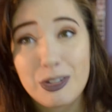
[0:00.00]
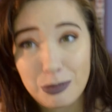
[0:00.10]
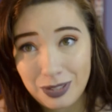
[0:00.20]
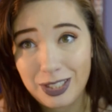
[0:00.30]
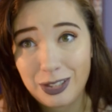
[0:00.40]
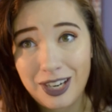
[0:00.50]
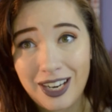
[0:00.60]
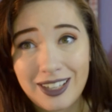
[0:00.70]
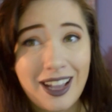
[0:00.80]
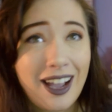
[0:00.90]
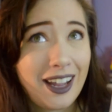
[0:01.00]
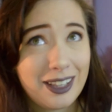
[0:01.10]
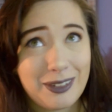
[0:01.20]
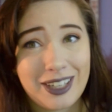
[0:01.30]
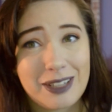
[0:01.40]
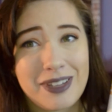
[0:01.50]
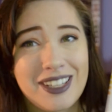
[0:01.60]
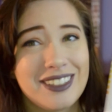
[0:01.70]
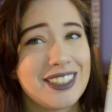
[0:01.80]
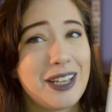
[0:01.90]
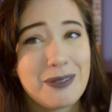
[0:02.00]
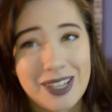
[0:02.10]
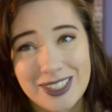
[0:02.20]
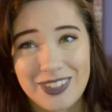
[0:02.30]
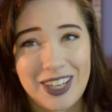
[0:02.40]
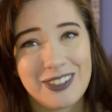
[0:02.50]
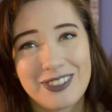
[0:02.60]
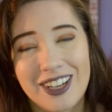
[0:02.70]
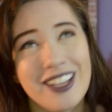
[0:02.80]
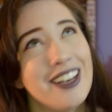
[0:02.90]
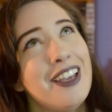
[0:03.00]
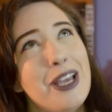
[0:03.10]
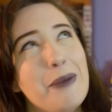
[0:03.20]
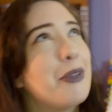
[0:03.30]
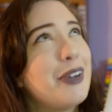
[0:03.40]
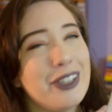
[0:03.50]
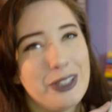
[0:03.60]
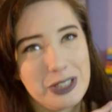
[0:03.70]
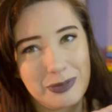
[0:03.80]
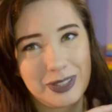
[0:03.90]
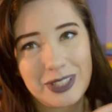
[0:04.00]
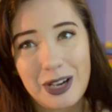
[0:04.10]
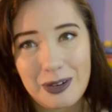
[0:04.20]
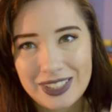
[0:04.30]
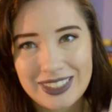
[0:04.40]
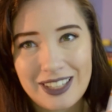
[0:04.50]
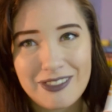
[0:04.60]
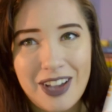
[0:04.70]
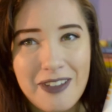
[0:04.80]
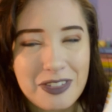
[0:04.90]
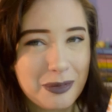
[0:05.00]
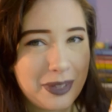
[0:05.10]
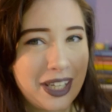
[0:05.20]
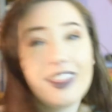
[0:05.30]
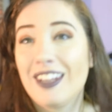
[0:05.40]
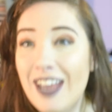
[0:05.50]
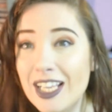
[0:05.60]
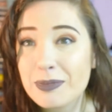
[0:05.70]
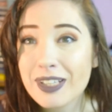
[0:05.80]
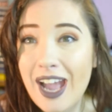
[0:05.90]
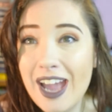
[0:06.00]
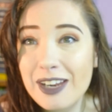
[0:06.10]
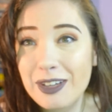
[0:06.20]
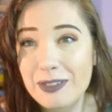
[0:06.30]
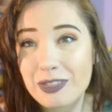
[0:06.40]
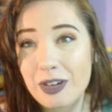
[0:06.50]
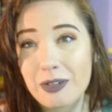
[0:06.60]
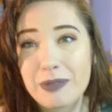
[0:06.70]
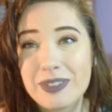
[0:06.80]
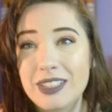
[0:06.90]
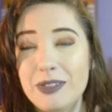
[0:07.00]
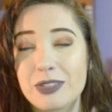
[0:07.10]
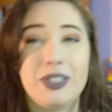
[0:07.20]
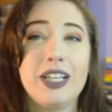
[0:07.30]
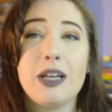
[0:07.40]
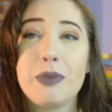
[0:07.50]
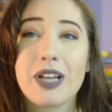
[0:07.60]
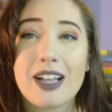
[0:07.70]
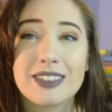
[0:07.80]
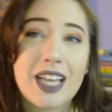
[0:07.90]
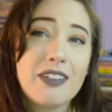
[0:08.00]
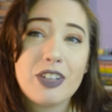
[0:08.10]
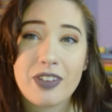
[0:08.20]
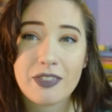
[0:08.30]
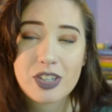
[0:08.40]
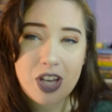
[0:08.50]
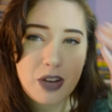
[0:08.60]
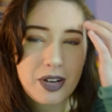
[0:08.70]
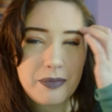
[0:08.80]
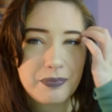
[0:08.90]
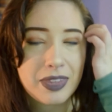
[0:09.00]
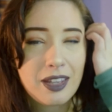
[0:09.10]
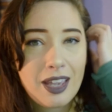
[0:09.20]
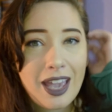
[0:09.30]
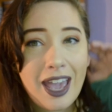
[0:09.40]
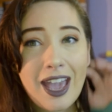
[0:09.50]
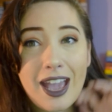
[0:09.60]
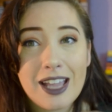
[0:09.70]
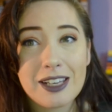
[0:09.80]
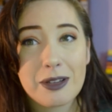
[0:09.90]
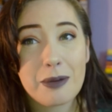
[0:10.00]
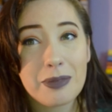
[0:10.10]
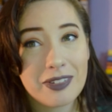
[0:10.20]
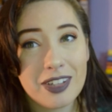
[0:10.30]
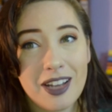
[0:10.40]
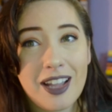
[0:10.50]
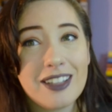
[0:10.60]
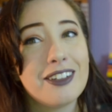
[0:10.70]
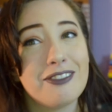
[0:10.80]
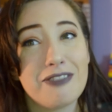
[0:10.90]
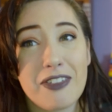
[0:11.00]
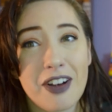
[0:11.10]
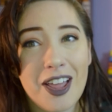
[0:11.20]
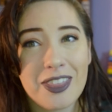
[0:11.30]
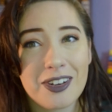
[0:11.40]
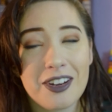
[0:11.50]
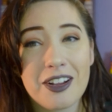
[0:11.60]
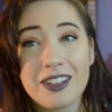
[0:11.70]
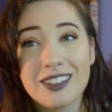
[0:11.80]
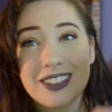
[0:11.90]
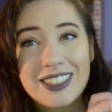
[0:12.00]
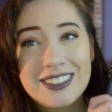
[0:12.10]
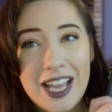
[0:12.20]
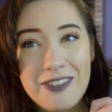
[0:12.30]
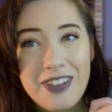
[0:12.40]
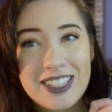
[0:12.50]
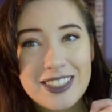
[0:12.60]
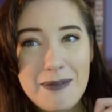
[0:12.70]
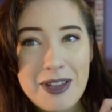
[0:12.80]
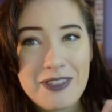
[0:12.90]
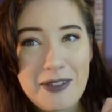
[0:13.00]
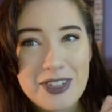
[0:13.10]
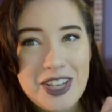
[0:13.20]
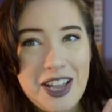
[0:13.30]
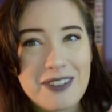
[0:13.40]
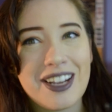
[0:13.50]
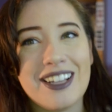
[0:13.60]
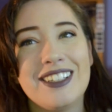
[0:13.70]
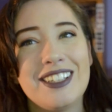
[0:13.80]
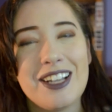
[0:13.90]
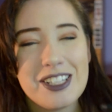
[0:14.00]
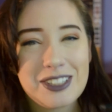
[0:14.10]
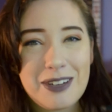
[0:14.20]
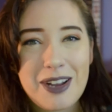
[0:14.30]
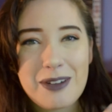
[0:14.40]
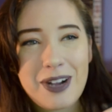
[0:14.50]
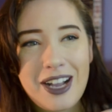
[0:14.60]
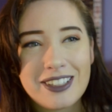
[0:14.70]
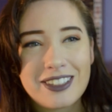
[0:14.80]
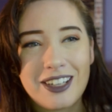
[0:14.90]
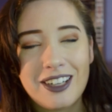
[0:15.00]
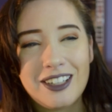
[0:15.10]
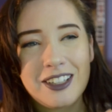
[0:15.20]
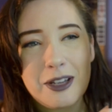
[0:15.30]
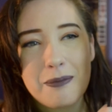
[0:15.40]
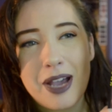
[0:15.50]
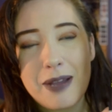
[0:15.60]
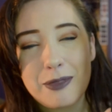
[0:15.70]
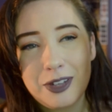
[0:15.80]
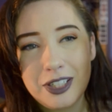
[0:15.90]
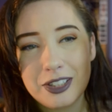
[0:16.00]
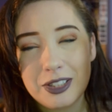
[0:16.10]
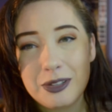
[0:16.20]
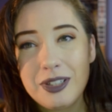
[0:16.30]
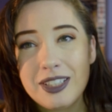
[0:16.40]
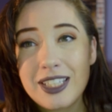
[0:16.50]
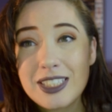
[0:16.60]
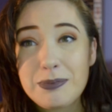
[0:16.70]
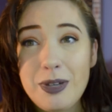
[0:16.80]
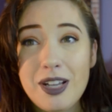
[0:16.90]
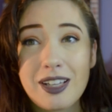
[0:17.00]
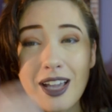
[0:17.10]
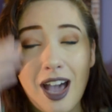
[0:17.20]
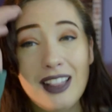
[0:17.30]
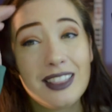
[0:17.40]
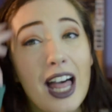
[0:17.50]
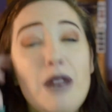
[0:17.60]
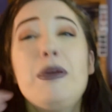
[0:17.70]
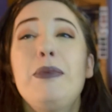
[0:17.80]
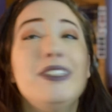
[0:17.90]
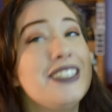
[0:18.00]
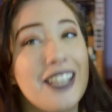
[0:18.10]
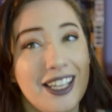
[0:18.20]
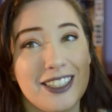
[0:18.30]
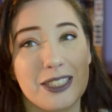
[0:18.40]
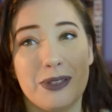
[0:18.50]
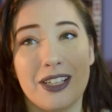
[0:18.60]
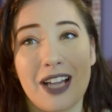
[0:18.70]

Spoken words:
Really great. Highly recommend. It was very fun. Marie Lu's books always get 5s from me. next book I had to read was for arithmancy, was reading a book outside of your favorite genre. And believe it or not, favorite author and all, sci-fi is not my favorite genre. So I read Wild Card by Marie Lu. This book, a lot of people didn't like this book.